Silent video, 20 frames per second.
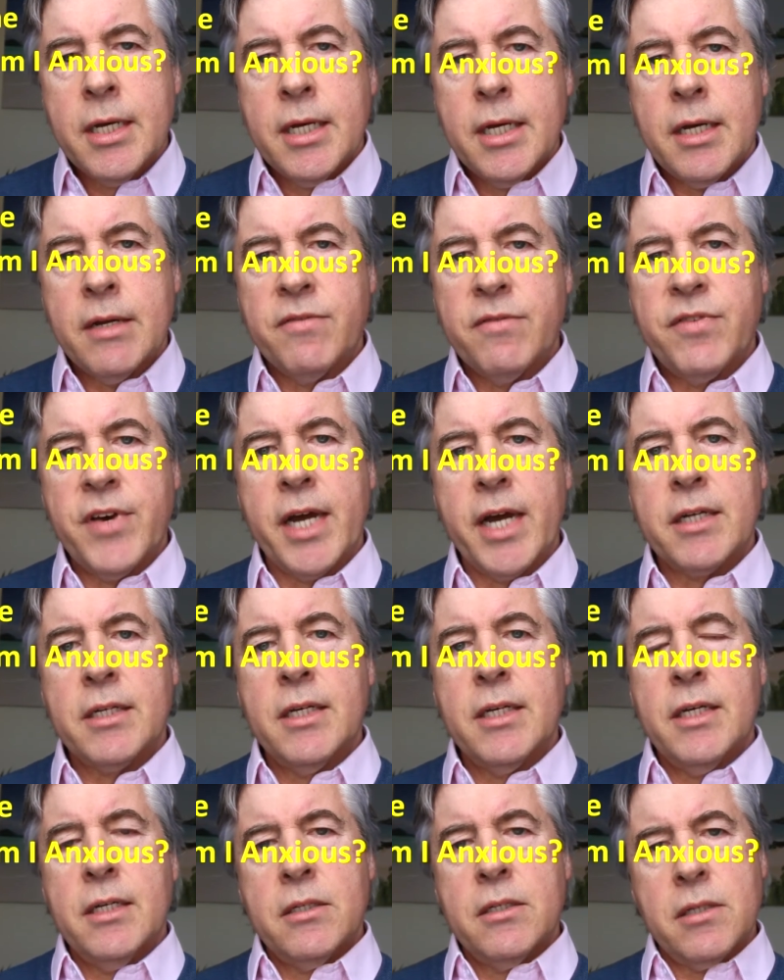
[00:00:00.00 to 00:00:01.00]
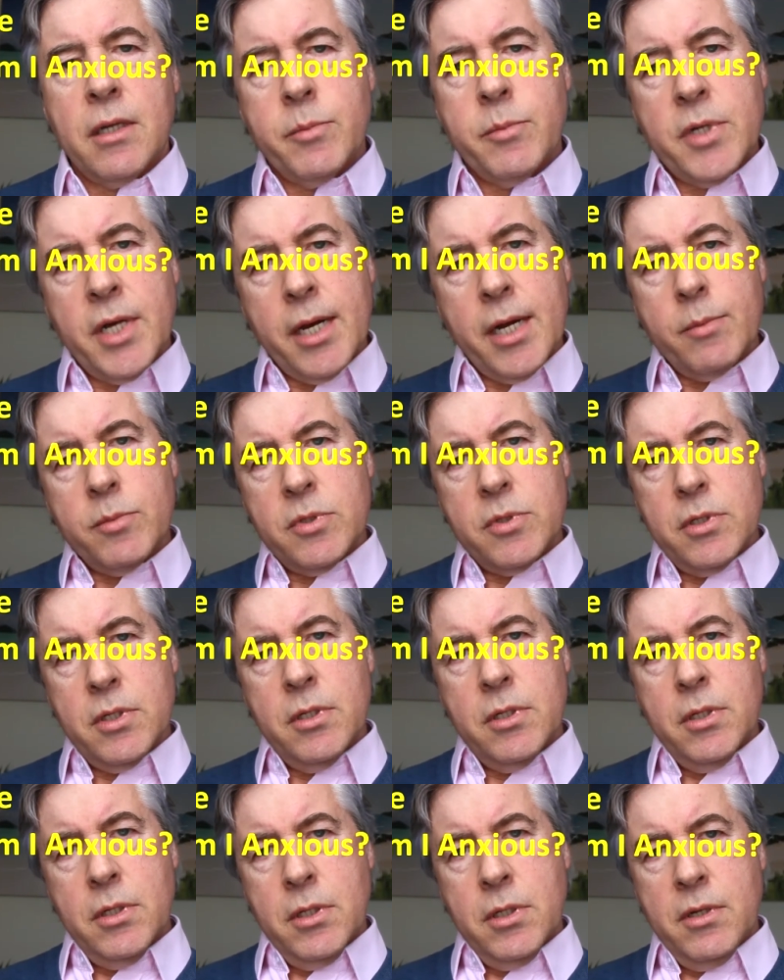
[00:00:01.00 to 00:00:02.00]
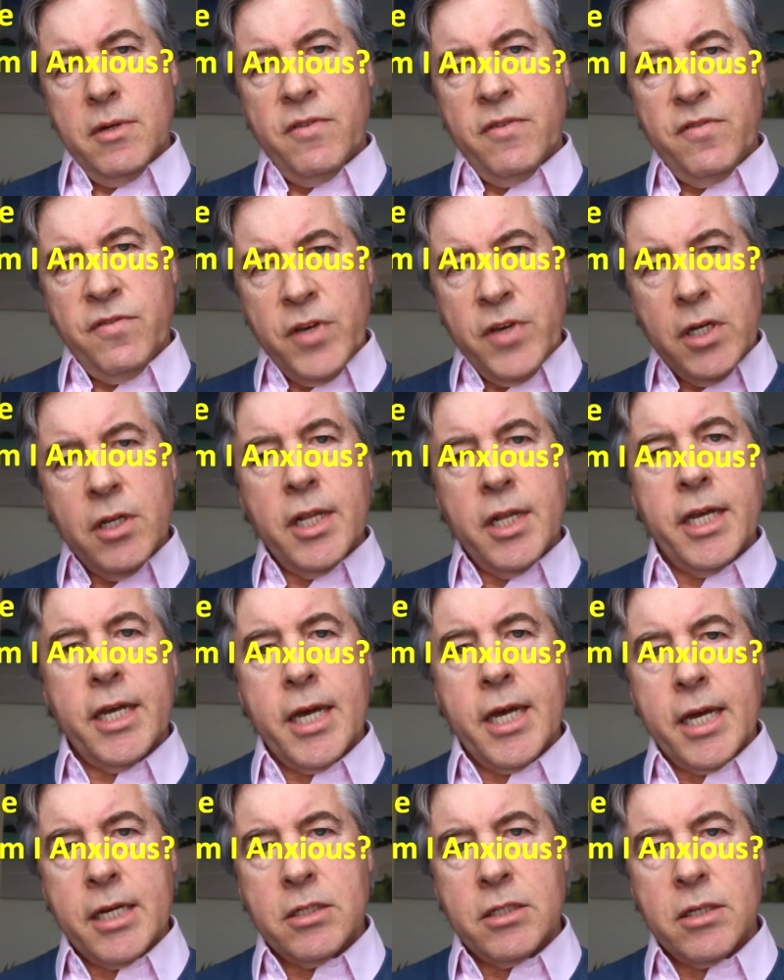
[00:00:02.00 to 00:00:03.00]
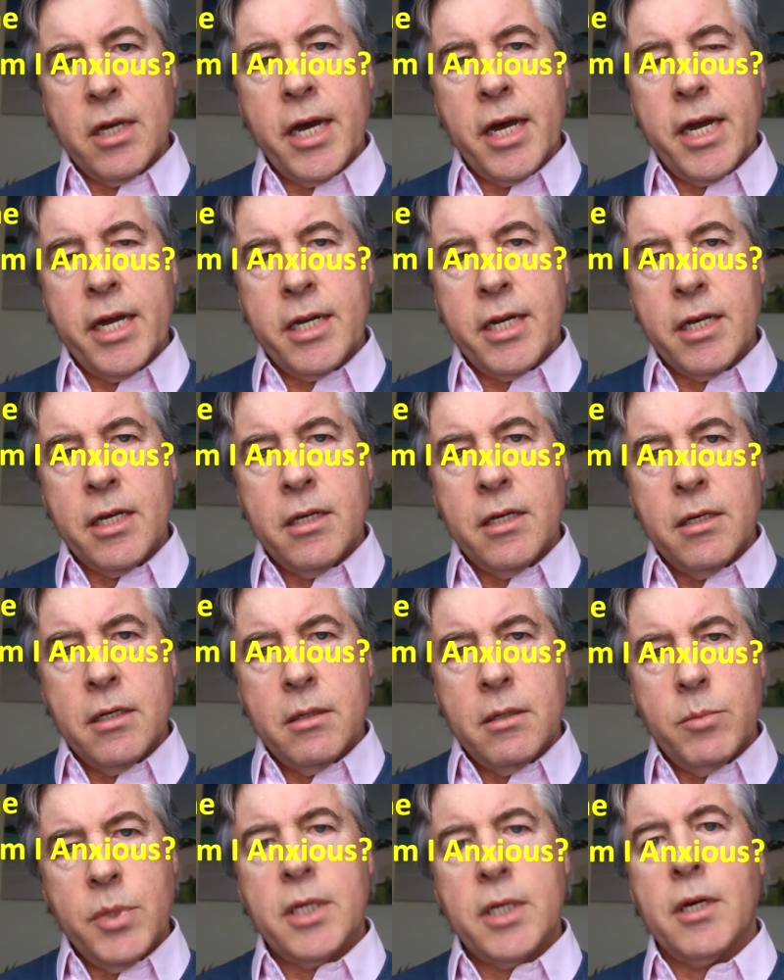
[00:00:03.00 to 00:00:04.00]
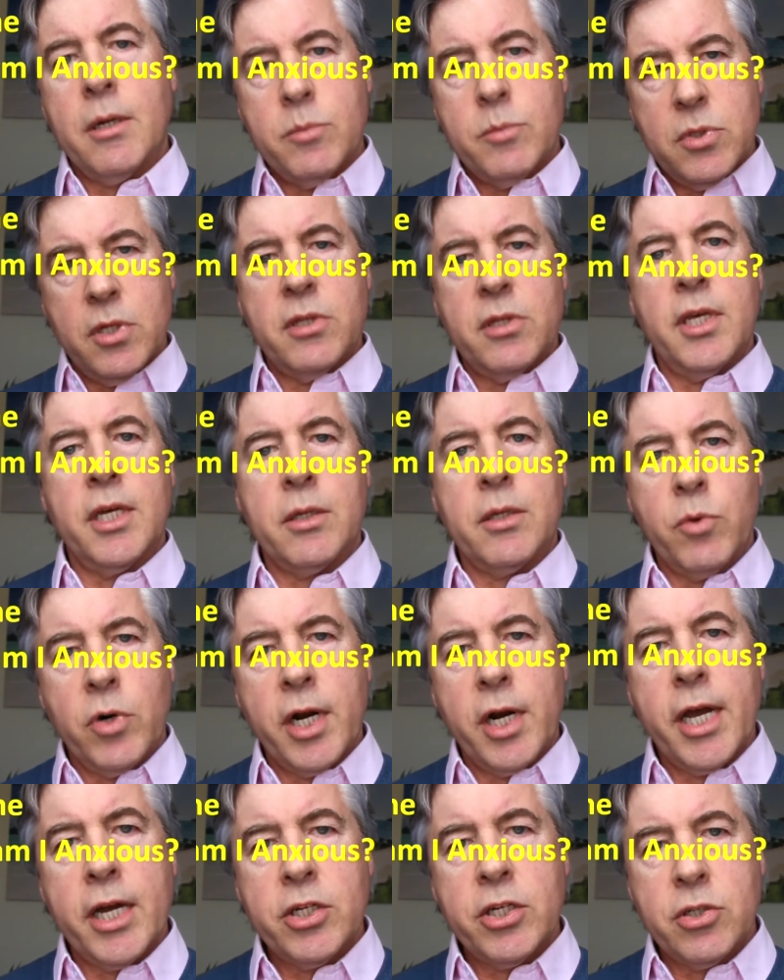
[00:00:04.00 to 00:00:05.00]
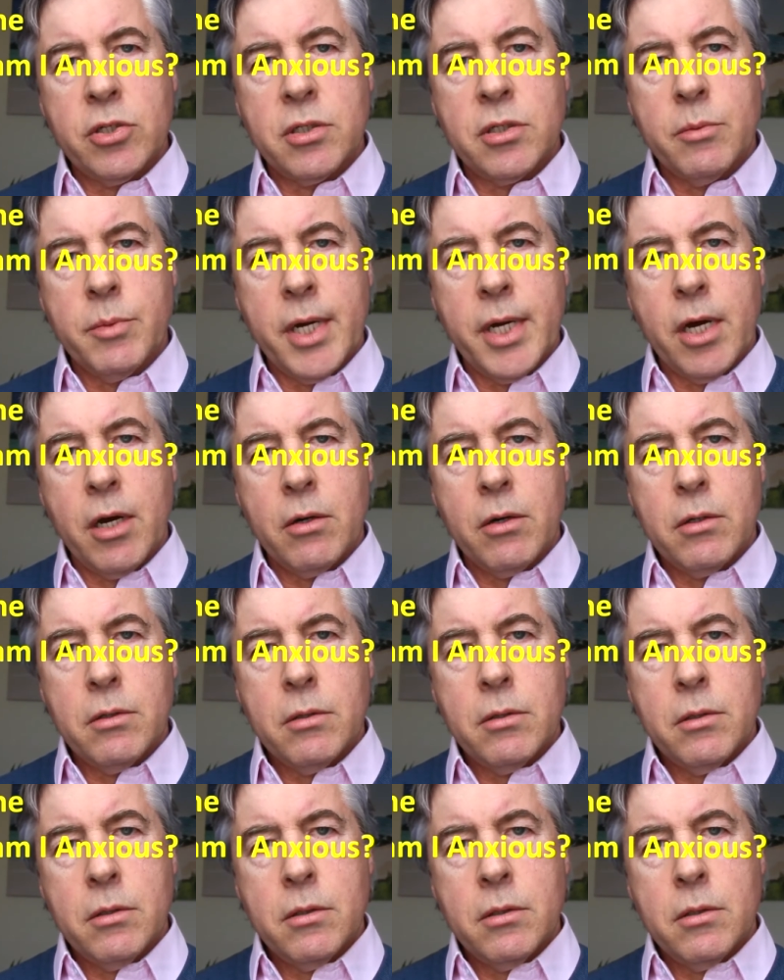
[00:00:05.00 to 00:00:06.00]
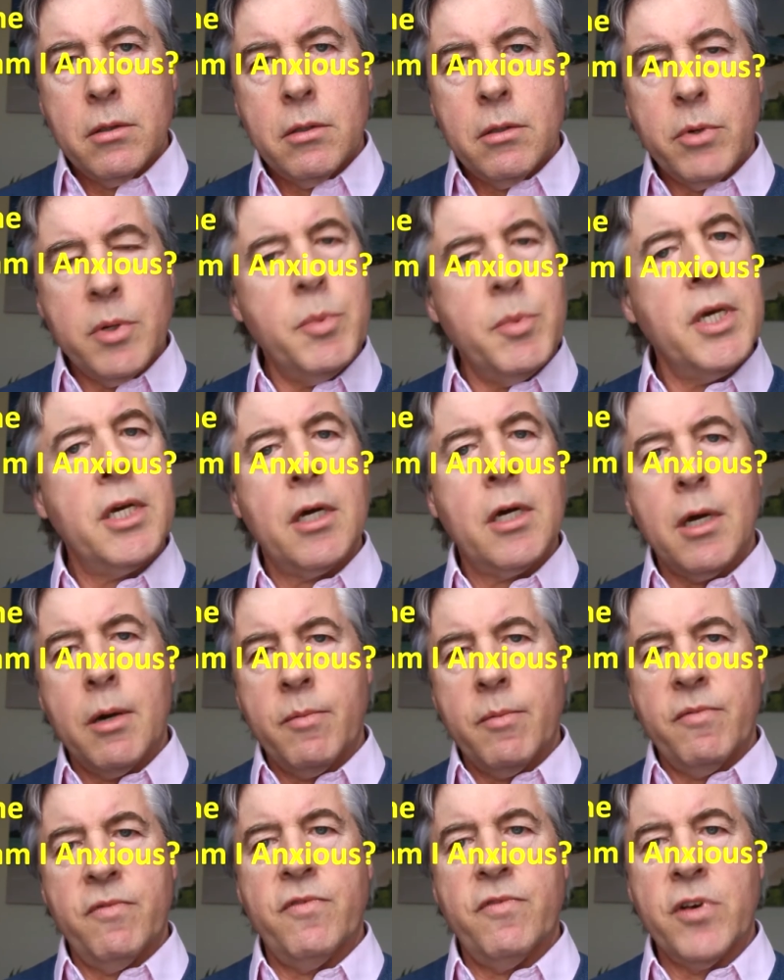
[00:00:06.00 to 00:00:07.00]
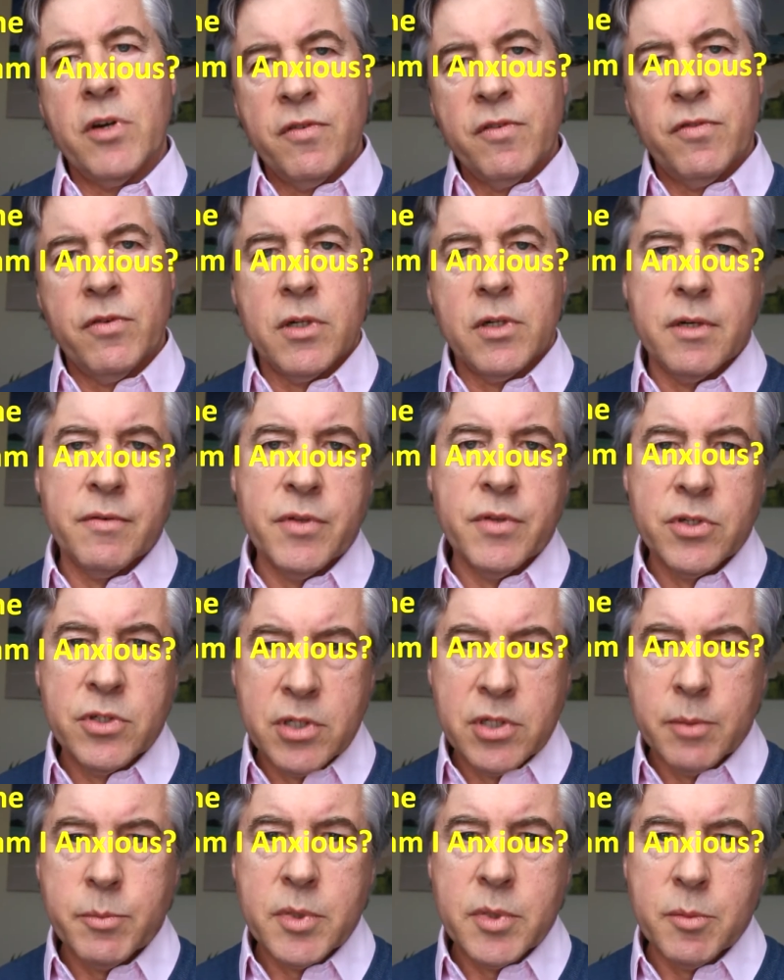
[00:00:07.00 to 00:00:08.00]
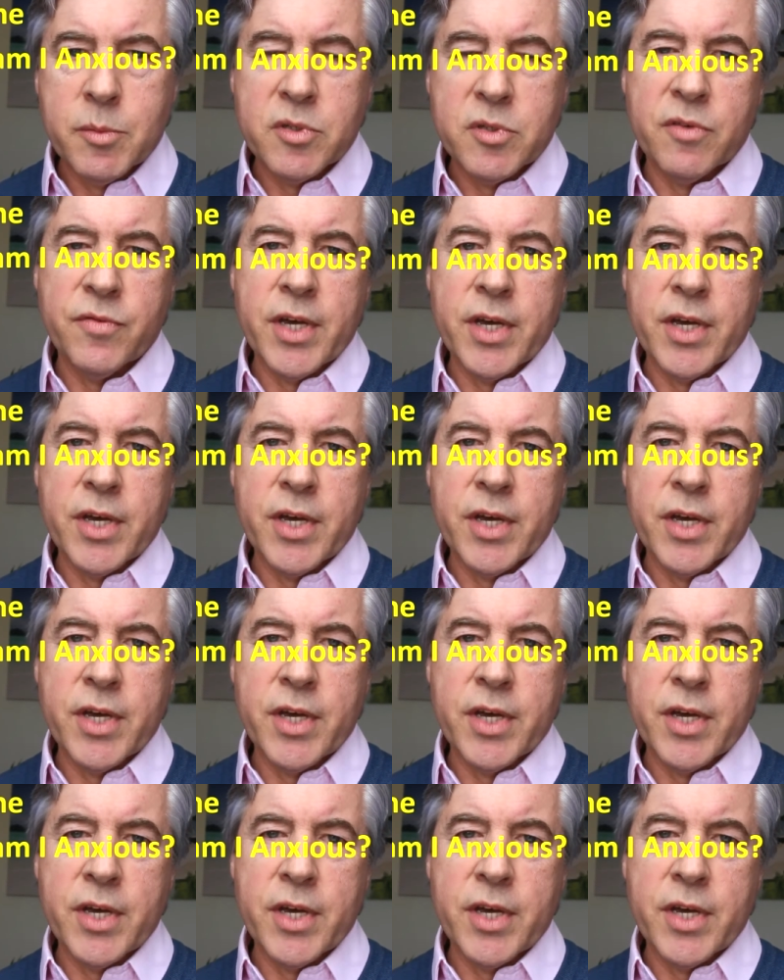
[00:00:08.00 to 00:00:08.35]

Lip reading: In fact, sometimes feeling anxiety becomes the thing we're anxious about. We become fearful of the symptoms of